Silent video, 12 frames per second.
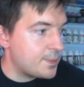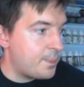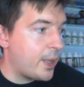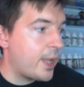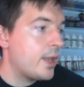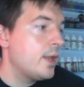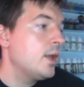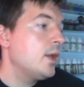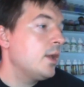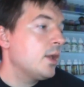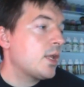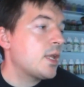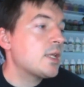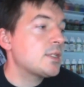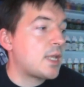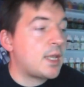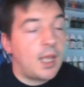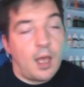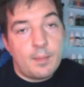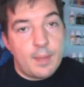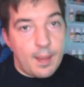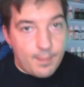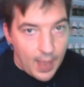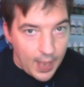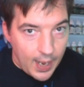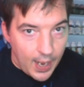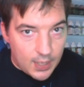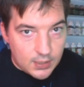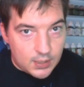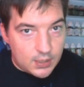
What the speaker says: but he's a combat badass.